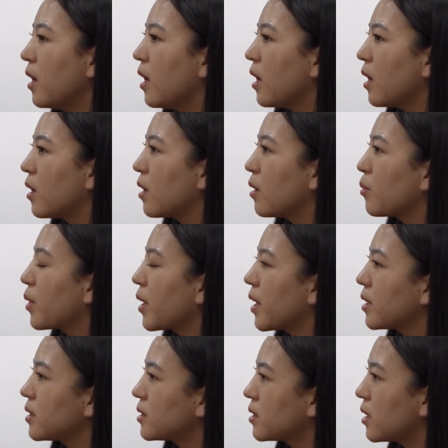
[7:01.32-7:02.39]

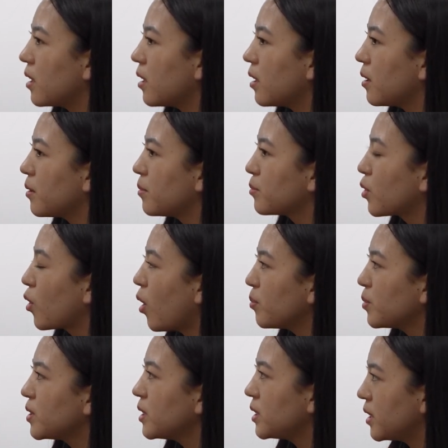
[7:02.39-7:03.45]
whereas
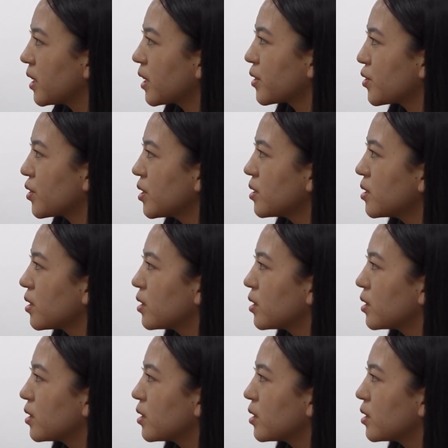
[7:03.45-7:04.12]
commodity exchange,